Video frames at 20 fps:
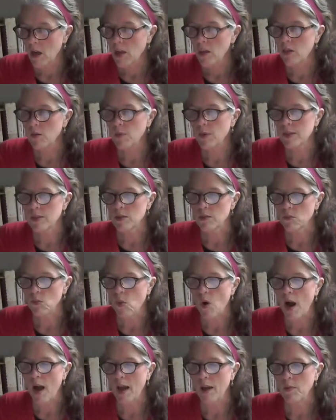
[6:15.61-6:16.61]
The reason
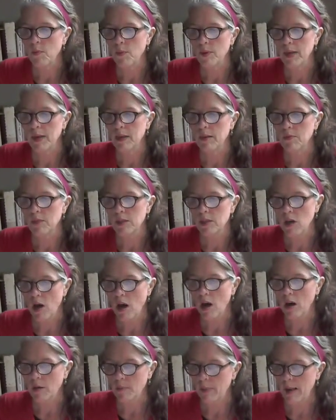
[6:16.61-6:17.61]
why we
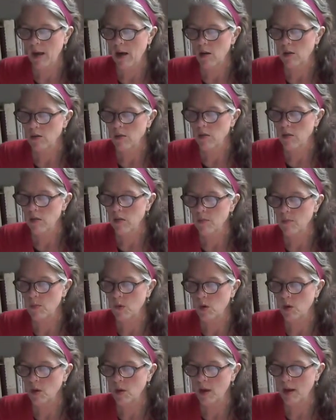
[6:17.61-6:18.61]
talk about the
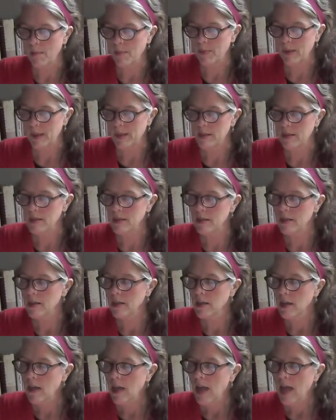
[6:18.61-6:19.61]
moral compass
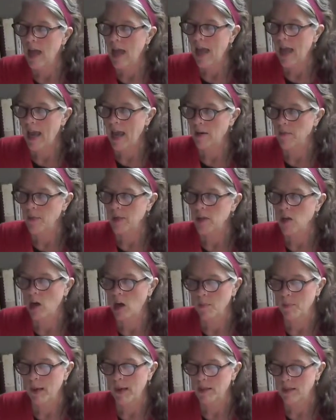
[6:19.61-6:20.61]
and we talk
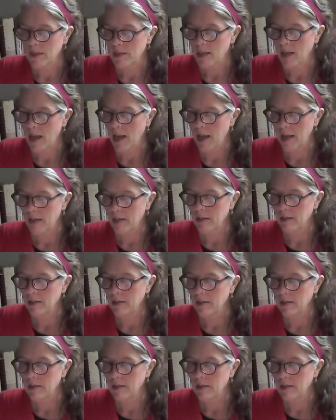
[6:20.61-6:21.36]
about design